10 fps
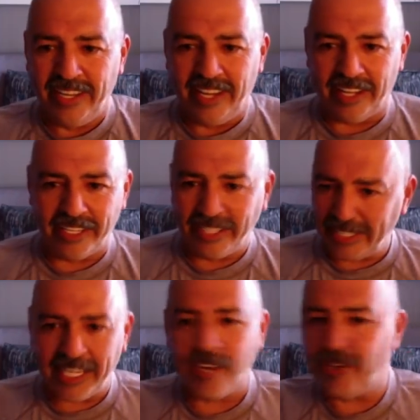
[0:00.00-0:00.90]
And then they
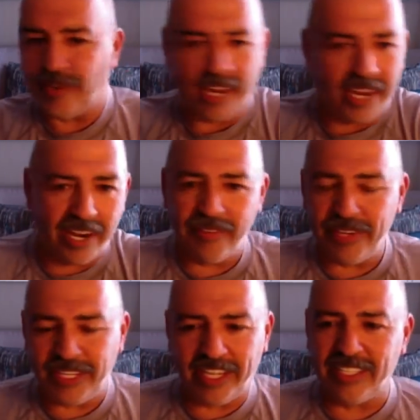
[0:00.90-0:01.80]
tell you
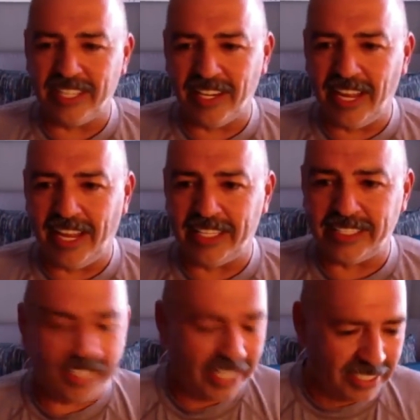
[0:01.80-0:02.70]
everything in the class,
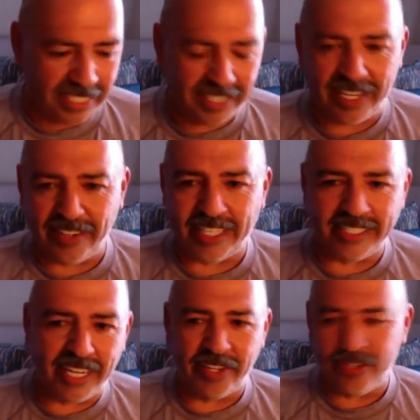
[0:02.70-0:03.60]
and they sit there and they
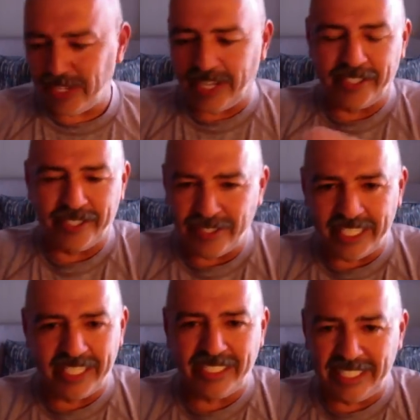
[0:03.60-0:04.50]
tell you got to do
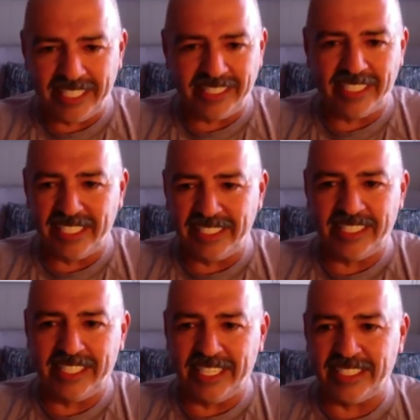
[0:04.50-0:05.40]
this and this and this
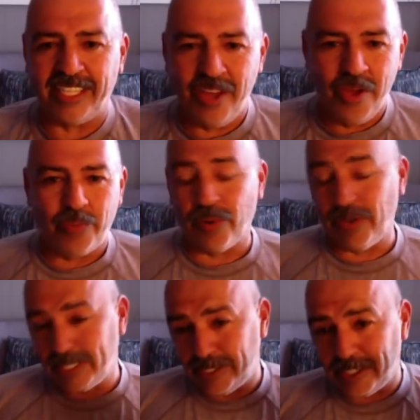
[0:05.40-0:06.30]
and this. But
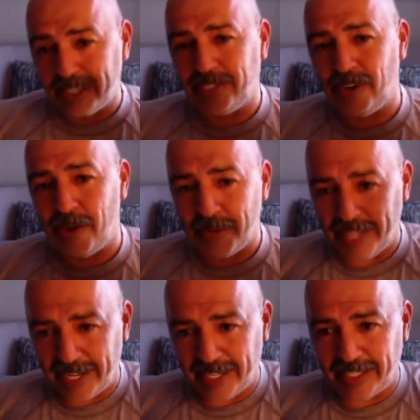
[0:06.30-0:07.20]
as soon as you're up on
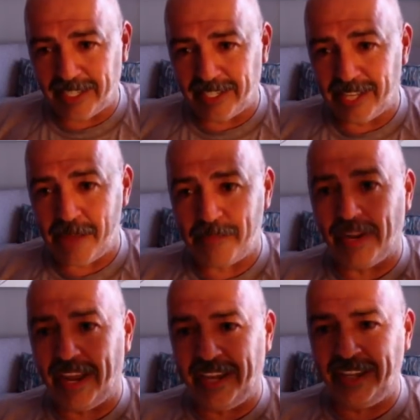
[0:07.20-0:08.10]
that
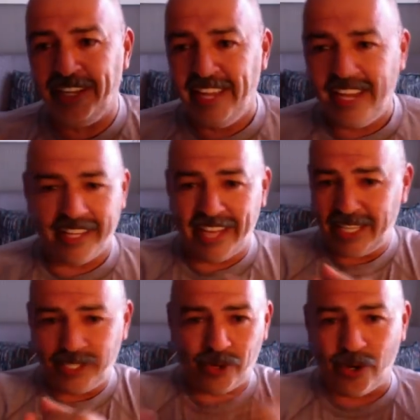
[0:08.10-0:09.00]
plane and that
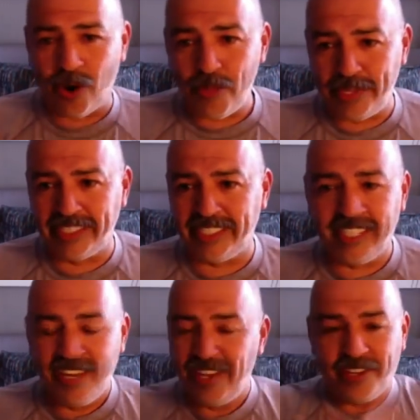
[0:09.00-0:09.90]
door opens,
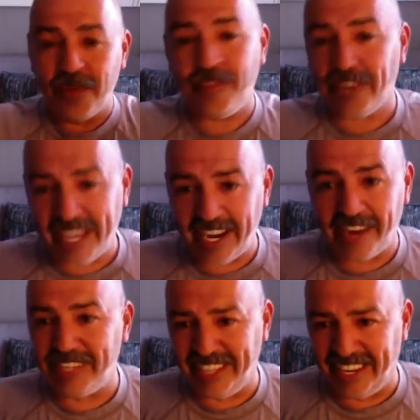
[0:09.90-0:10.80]
you forget
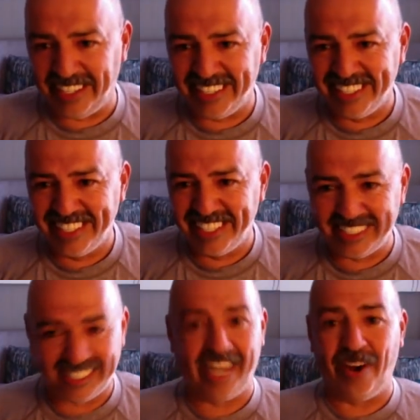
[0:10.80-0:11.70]
everything.
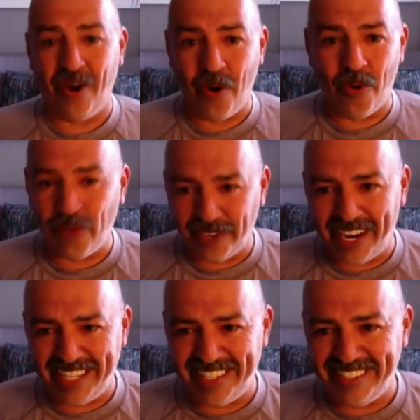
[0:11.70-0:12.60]
It's like, oh, what do
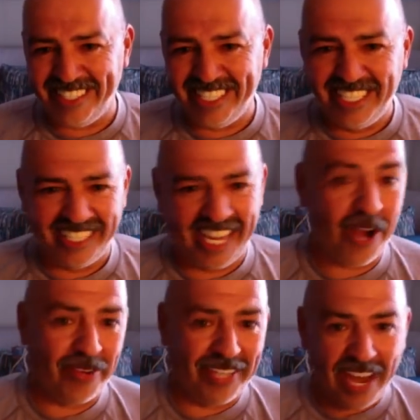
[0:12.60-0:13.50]
I do?
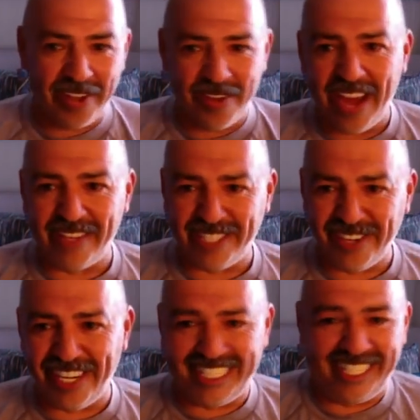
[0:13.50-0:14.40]
Now you have a
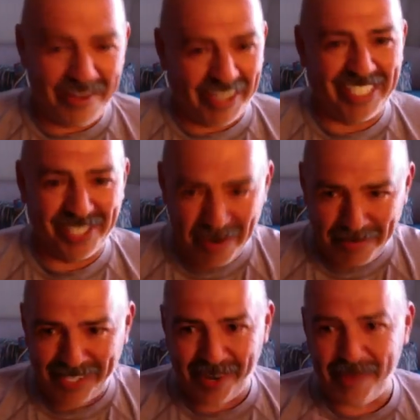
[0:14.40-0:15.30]
choice. Am I
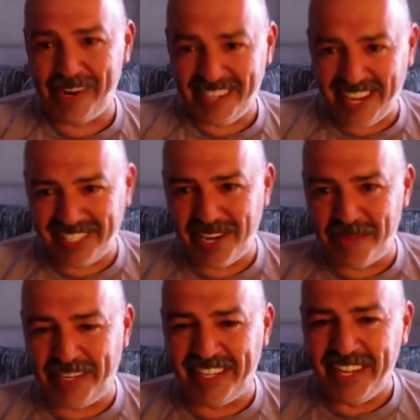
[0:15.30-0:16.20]
jumping or am I not
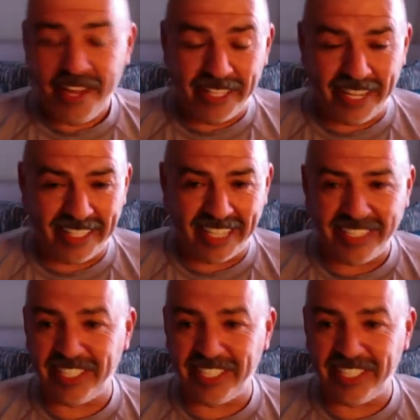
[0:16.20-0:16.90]
jumping? That's